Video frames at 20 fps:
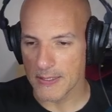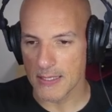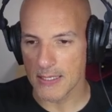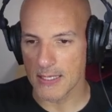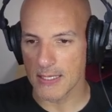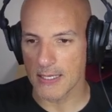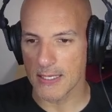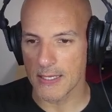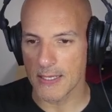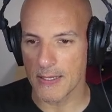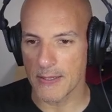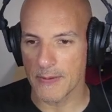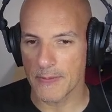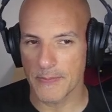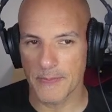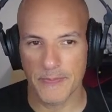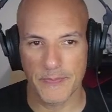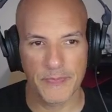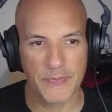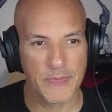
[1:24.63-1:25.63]

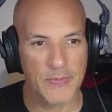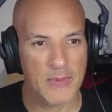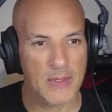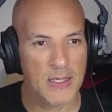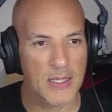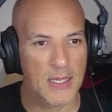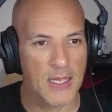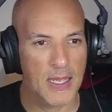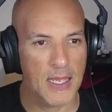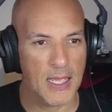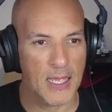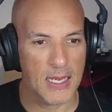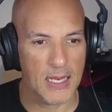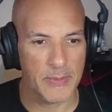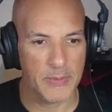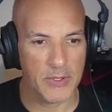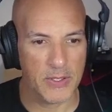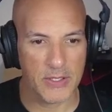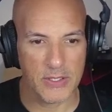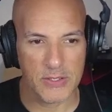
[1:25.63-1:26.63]
and I'm
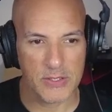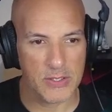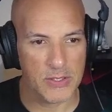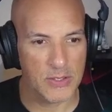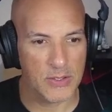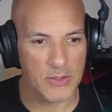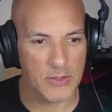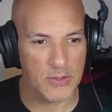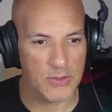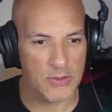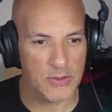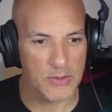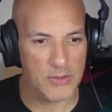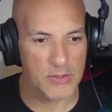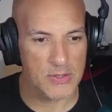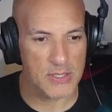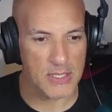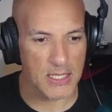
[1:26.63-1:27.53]
going to use